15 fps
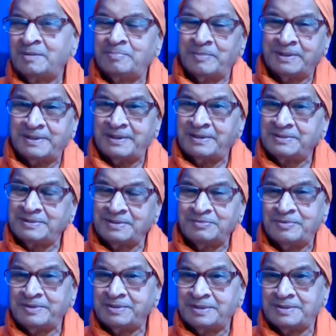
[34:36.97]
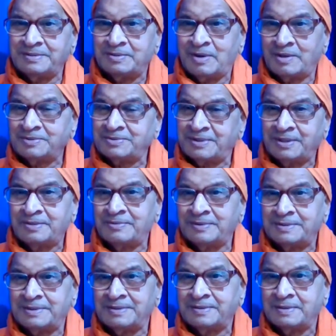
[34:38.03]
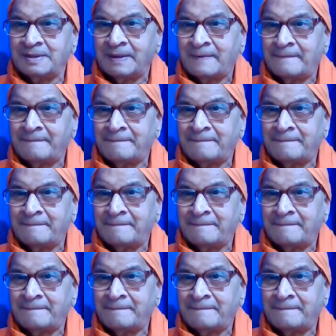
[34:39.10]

But mother is in vision, constant vision.